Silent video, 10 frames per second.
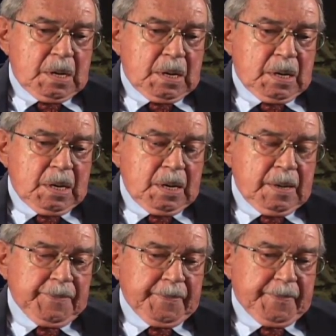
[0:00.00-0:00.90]
And
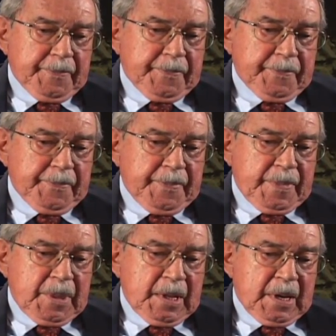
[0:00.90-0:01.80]
um,
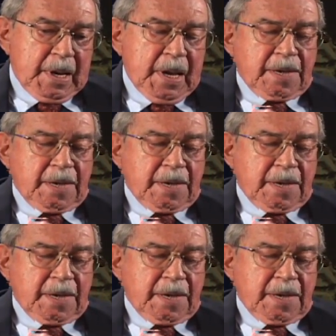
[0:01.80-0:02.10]
I